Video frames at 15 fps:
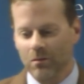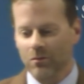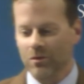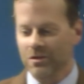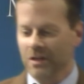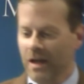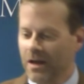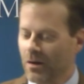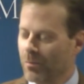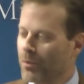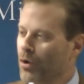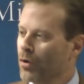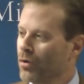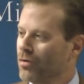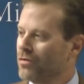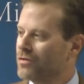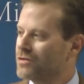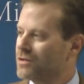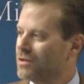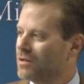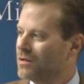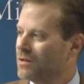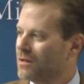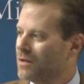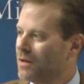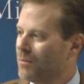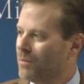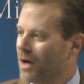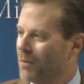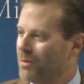was later purged
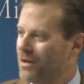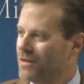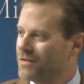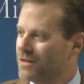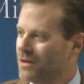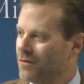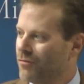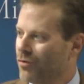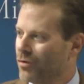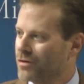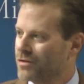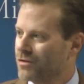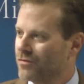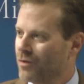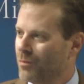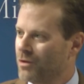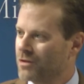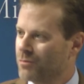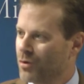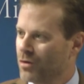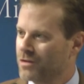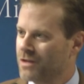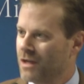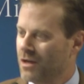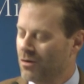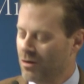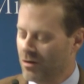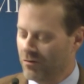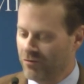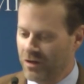by PC enforcers from his perch at
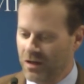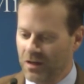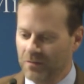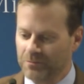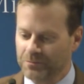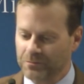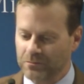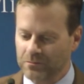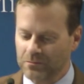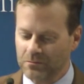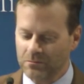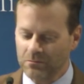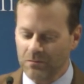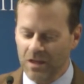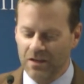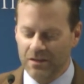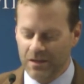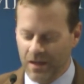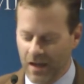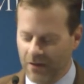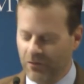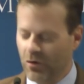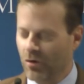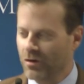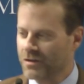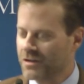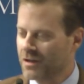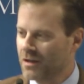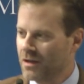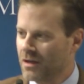UNLV. And today, of
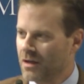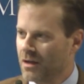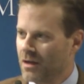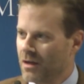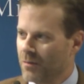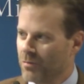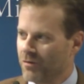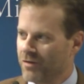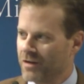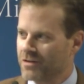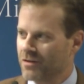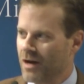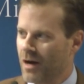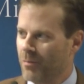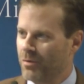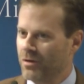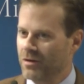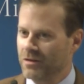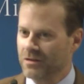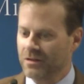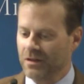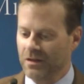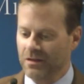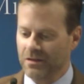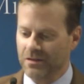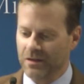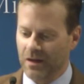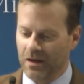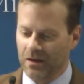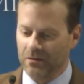course, Professor Hoppe is,
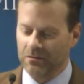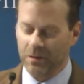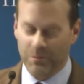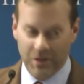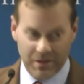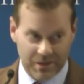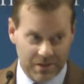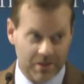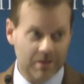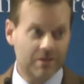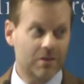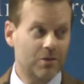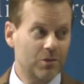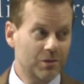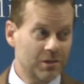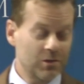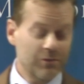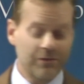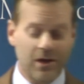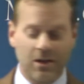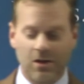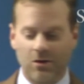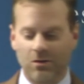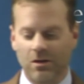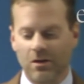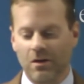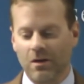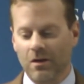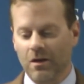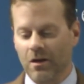is uh, a Mises Institute senior fellow
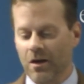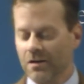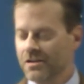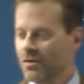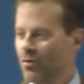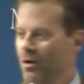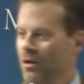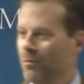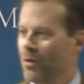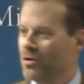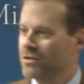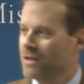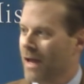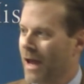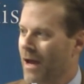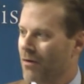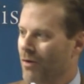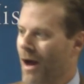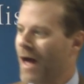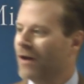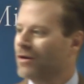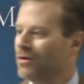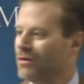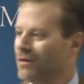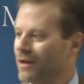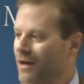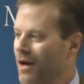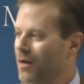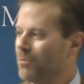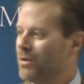and also one of the most radical
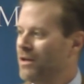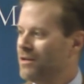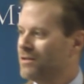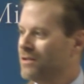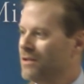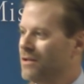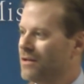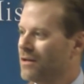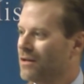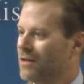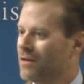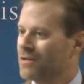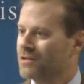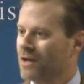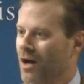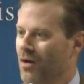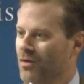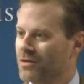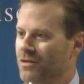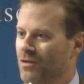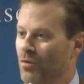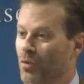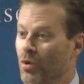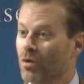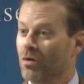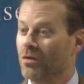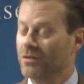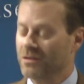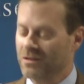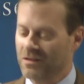and un-PC scholars in the
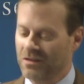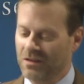world.